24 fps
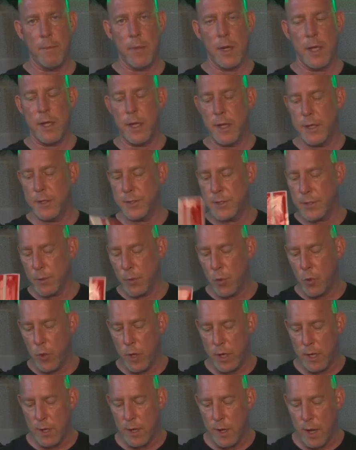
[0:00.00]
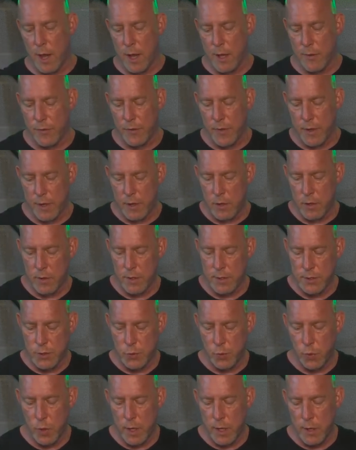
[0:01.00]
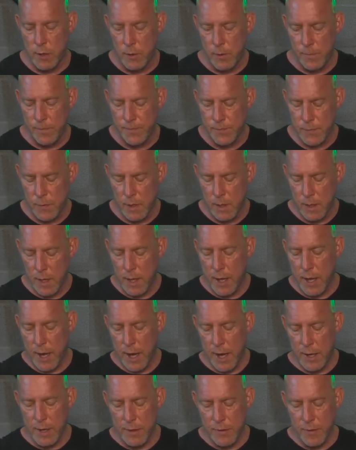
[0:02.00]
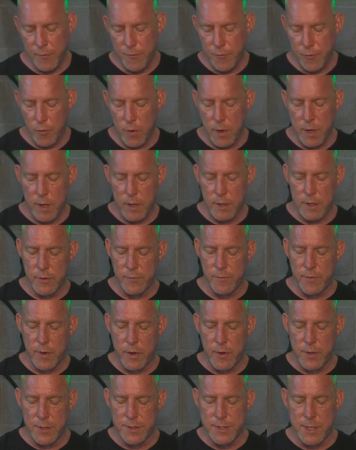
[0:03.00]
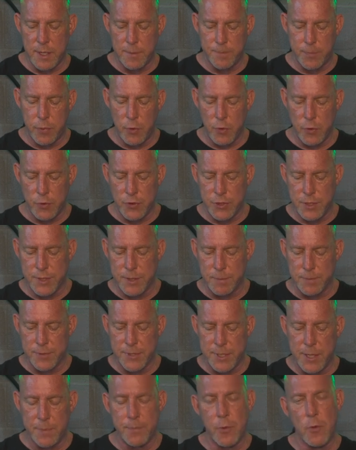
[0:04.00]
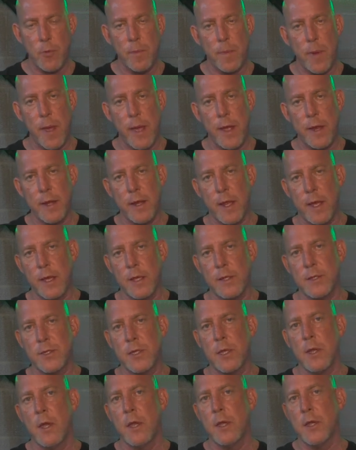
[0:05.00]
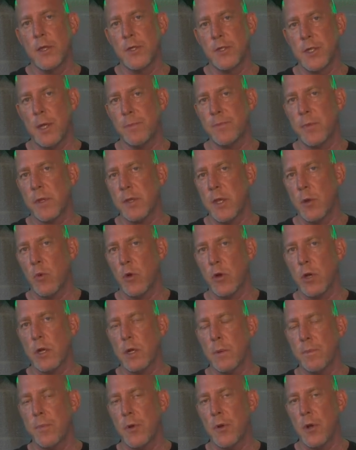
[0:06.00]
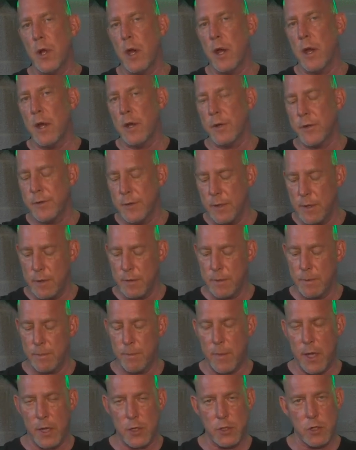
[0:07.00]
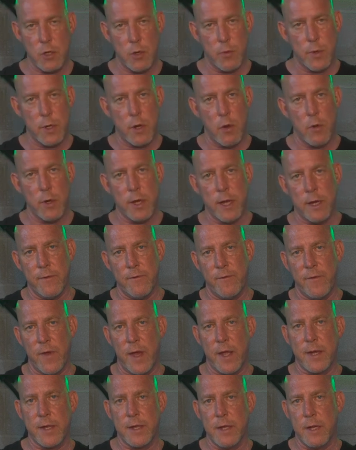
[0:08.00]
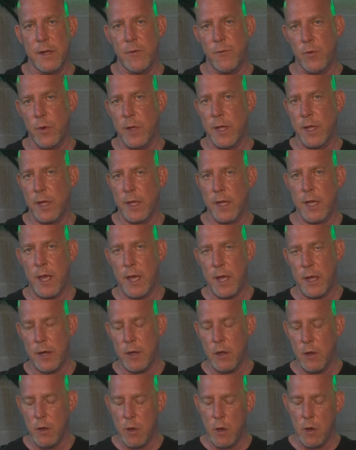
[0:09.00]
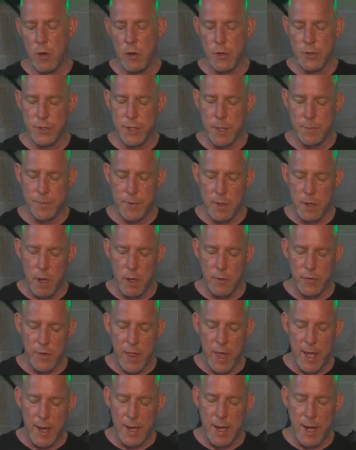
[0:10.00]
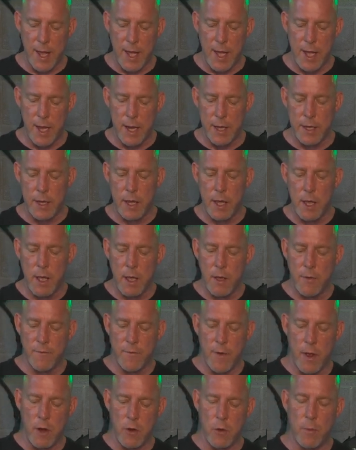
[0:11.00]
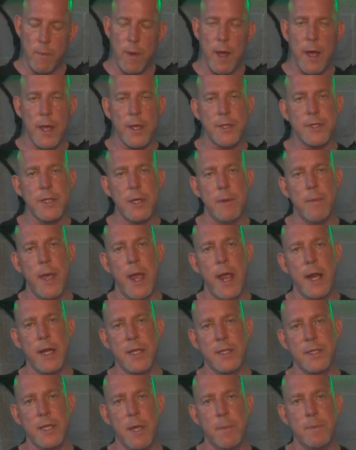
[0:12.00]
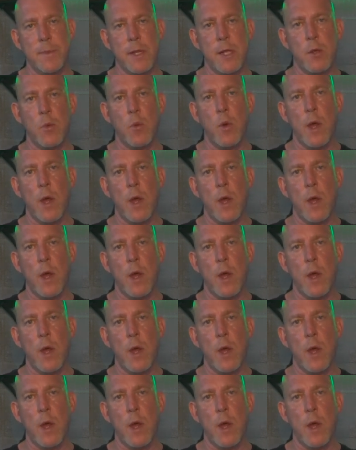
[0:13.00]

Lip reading: bleed, some quick clot there as well. And in the front is very simple, just some simple band-aids, something that we're going to put on to make sure we don't get infected if we get cut or something along that line, followed by some antiseptic